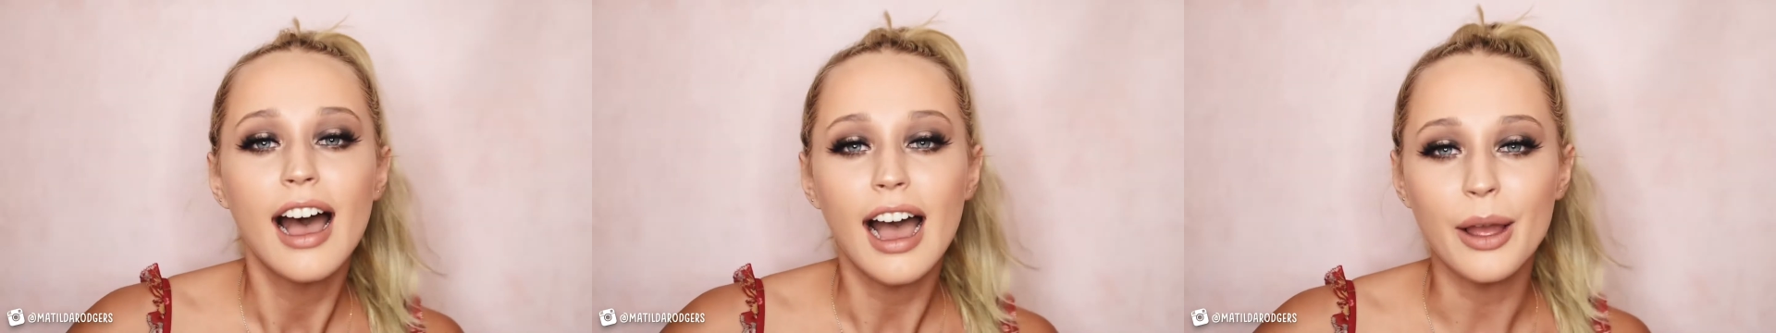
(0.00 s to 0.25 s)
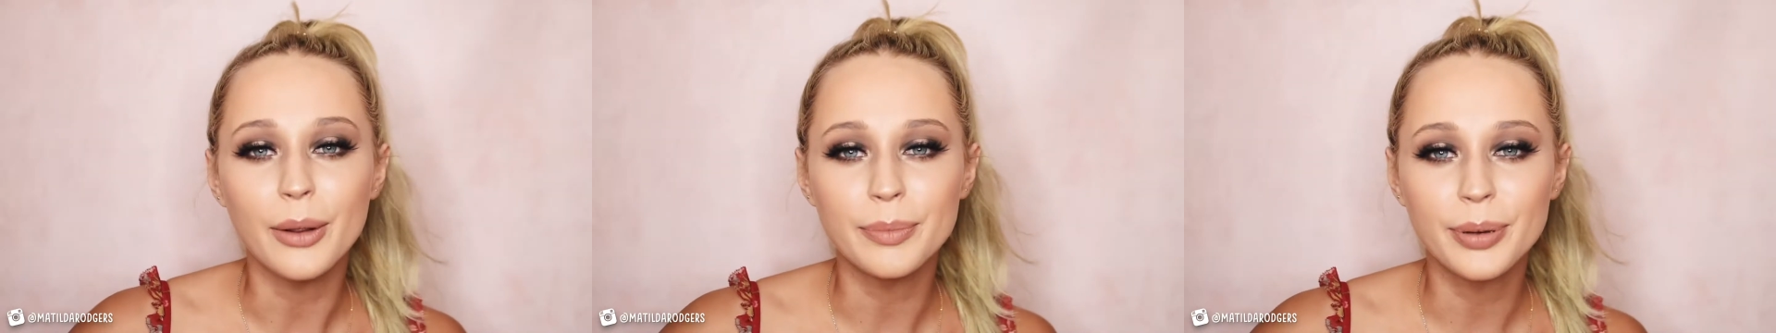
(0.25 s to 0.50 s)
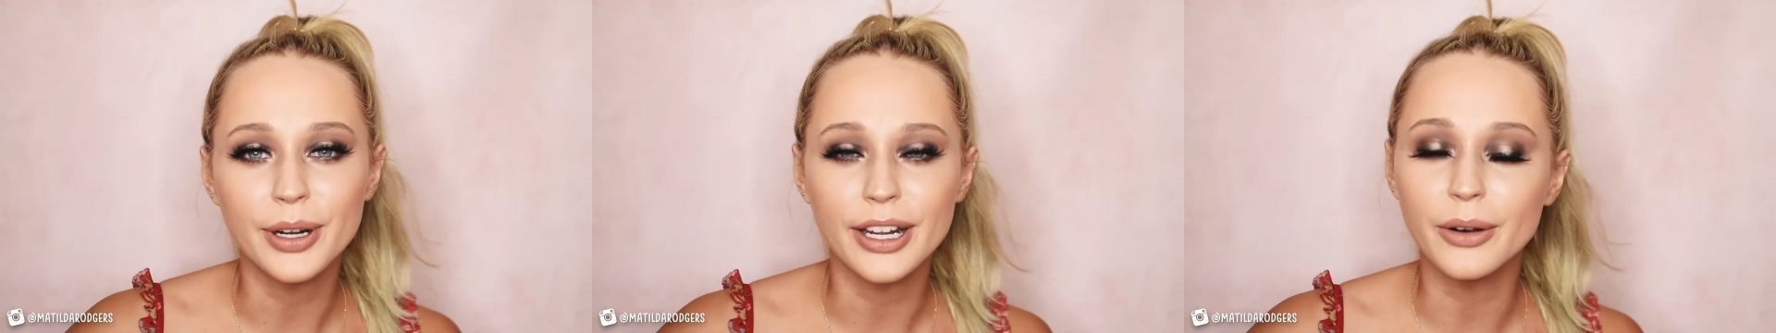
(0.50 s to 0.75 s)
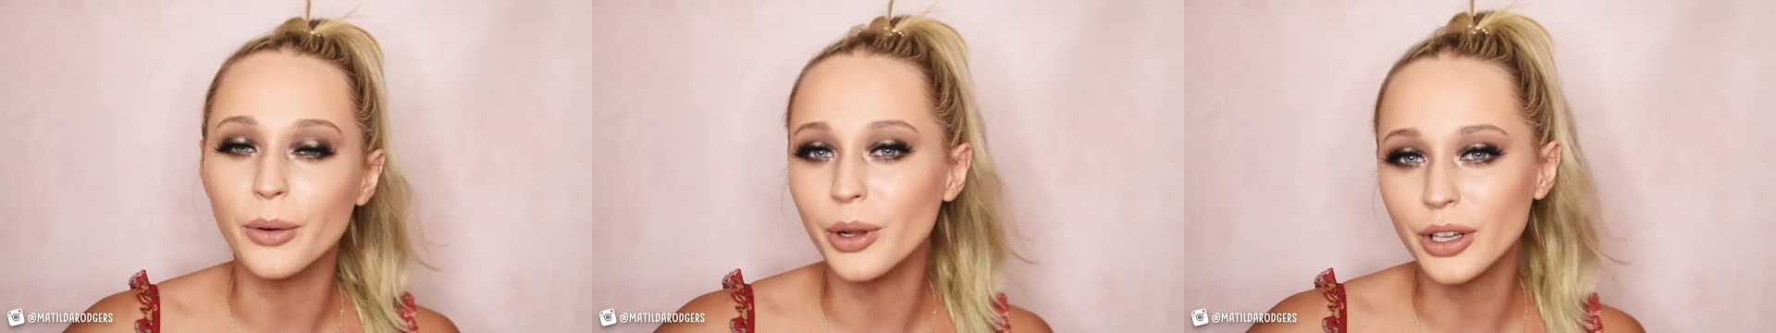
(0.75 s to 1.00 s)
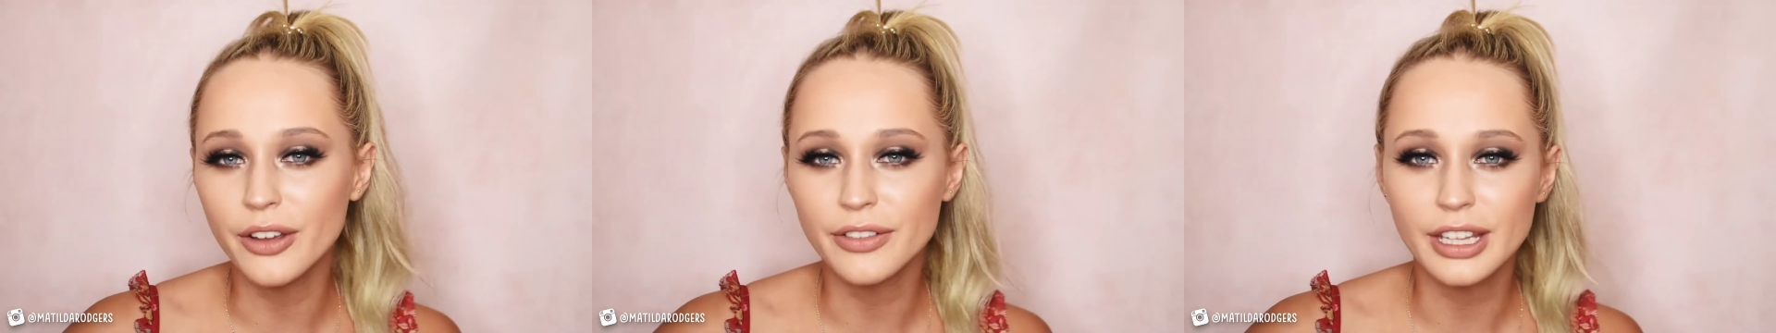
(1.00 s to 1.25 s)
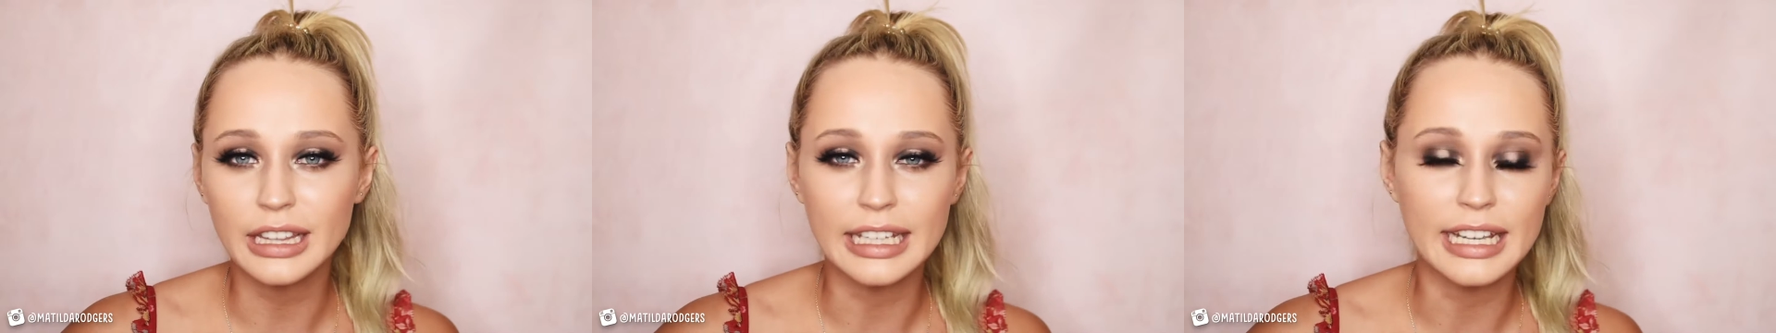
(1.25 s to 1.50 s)
I would put it all over
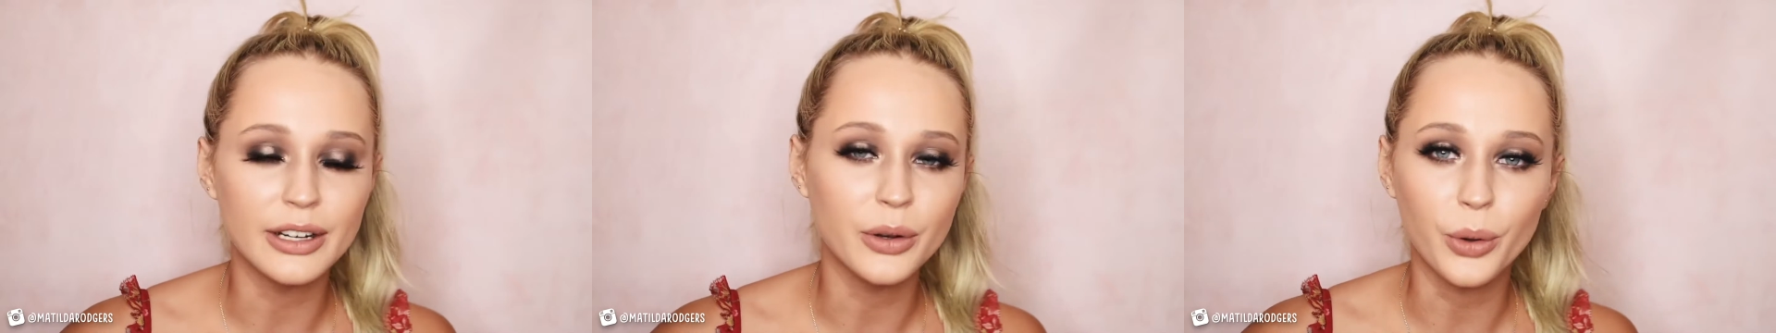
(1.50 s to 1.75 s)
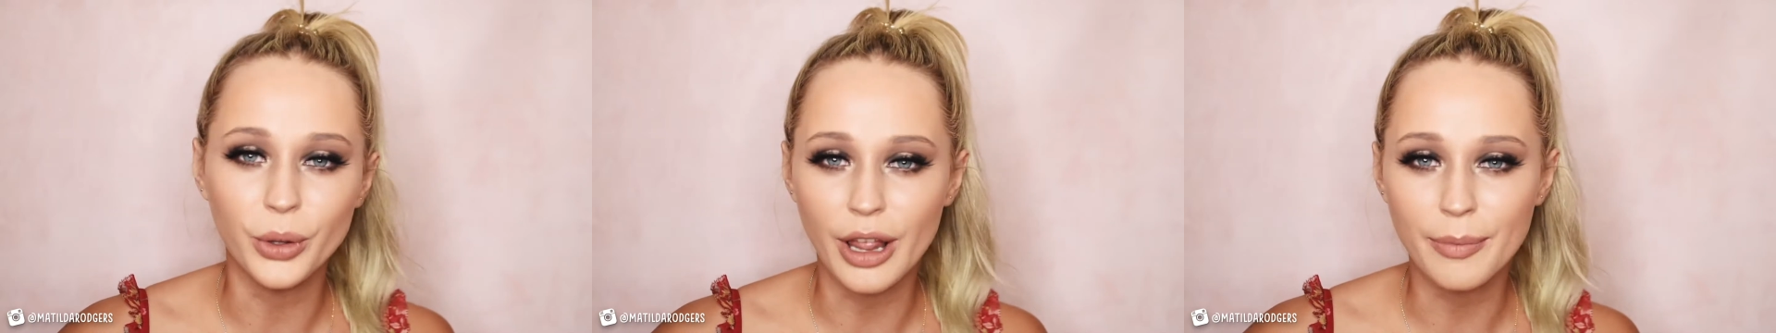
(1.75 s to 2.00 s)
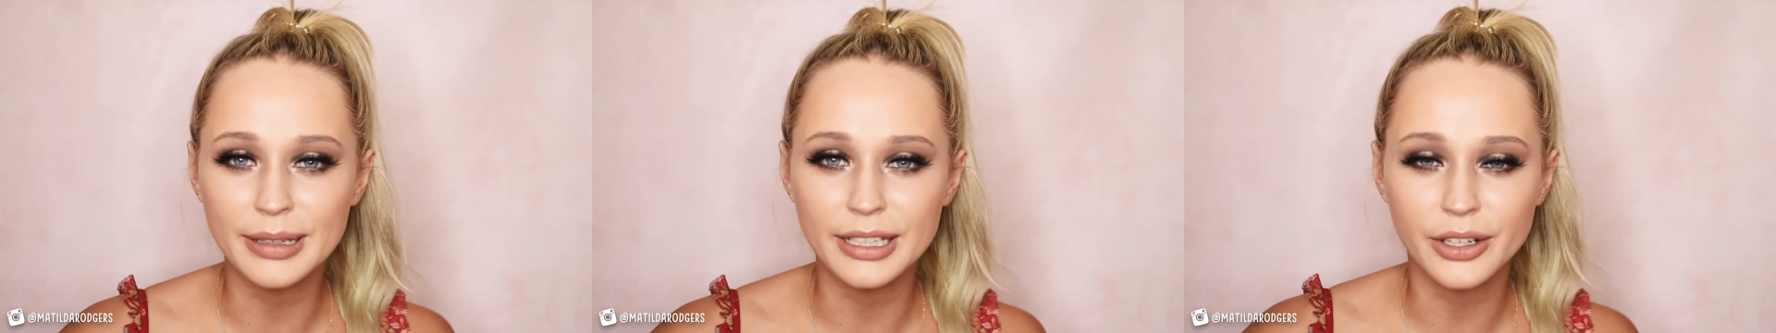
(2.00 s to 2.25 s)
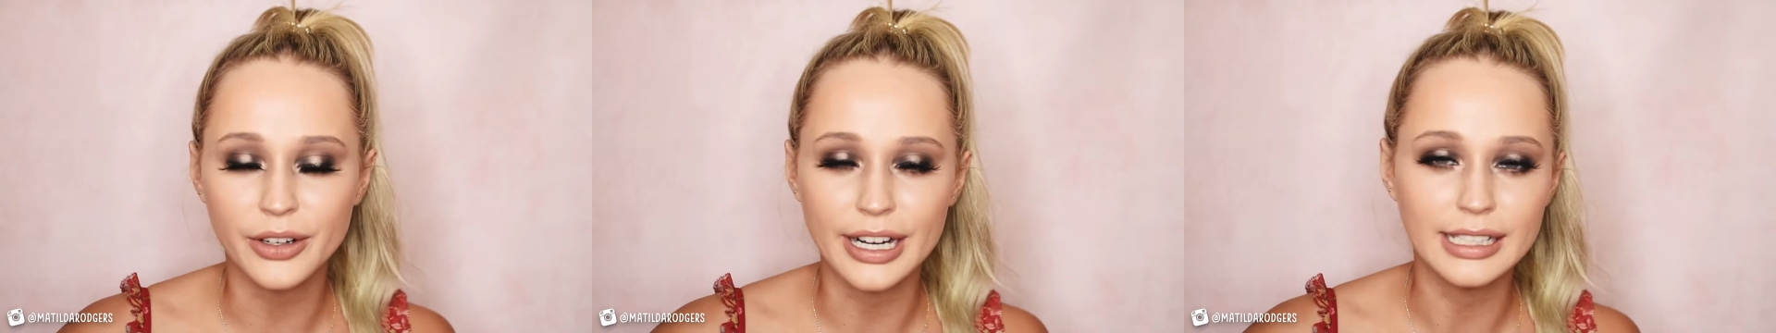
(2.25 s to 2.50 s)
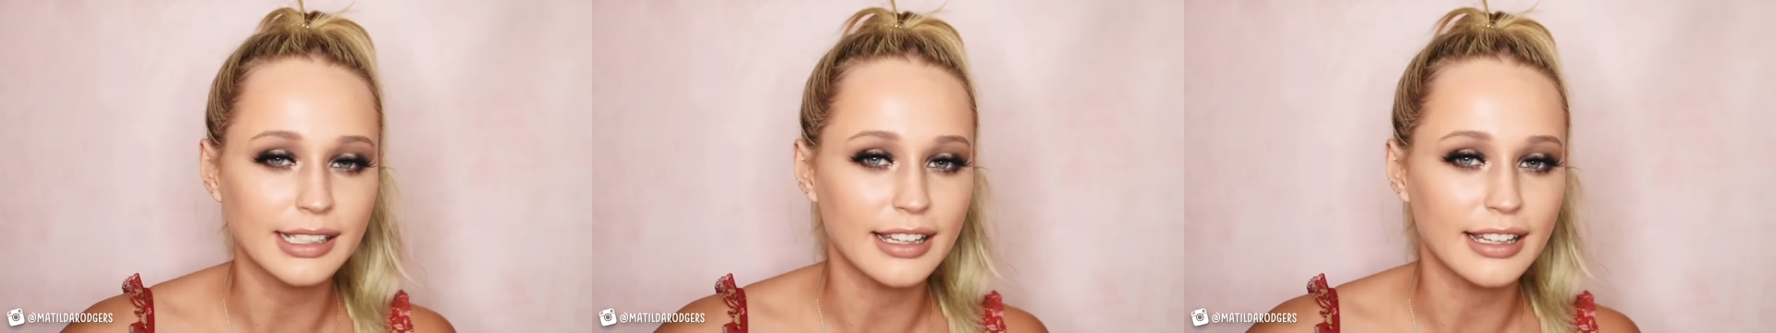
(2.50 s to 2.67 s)
the lid, all up in the crease,